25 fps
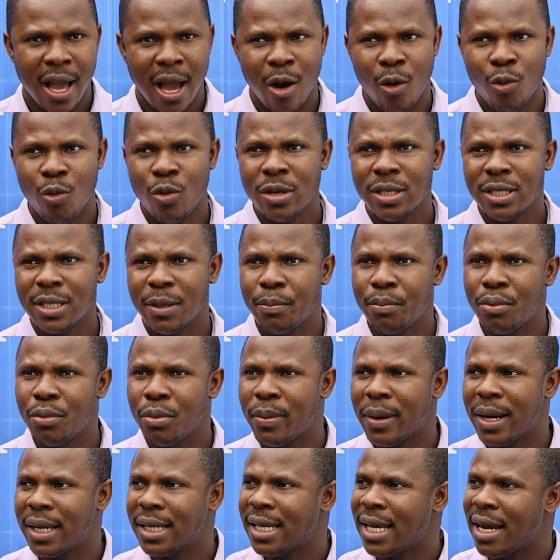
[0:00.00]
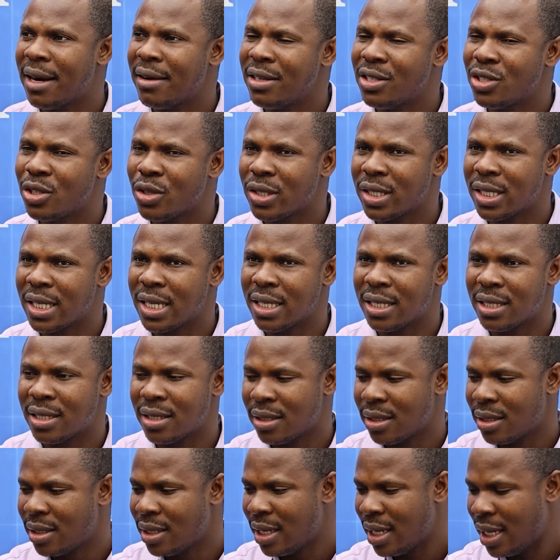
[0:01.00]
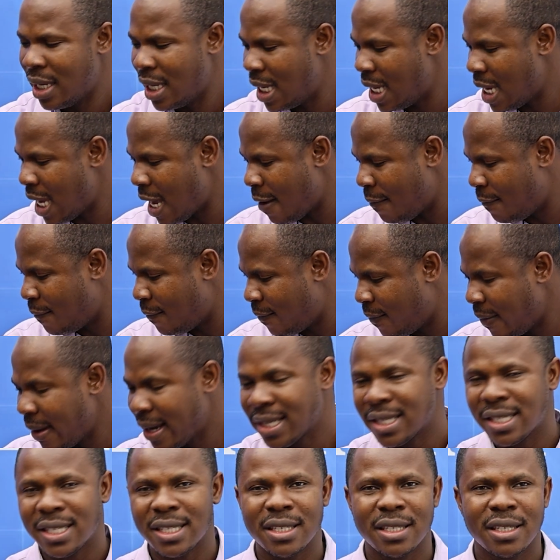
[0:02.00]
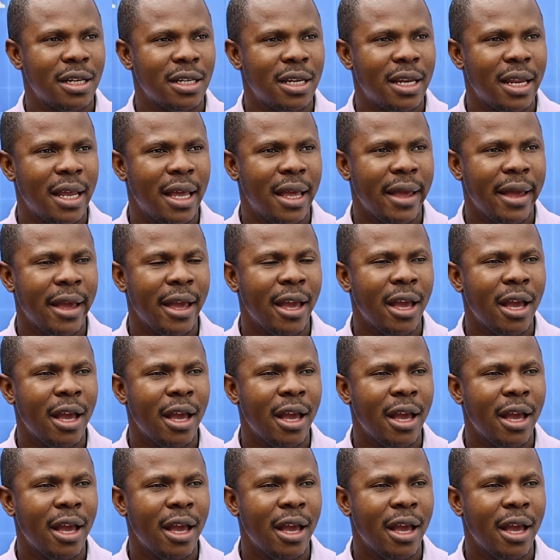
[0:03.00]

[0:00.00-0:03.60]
And once they pull back their resources, it affects the